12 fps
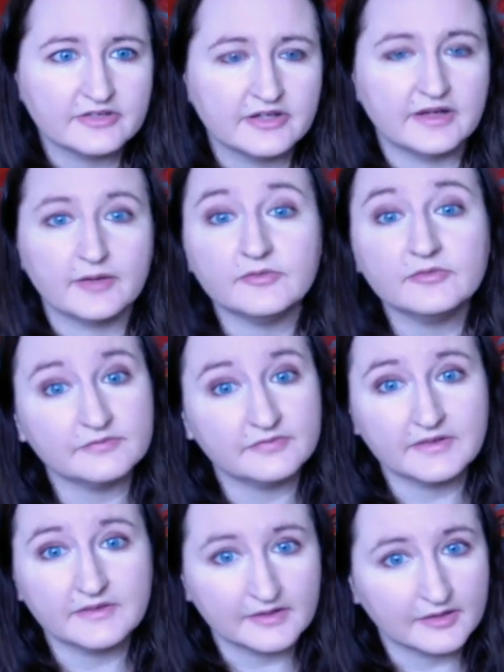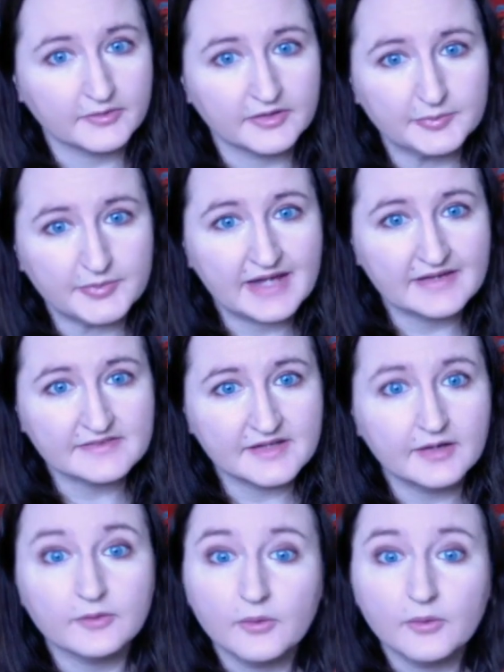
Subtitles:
and I would feel like I'm going to pass out.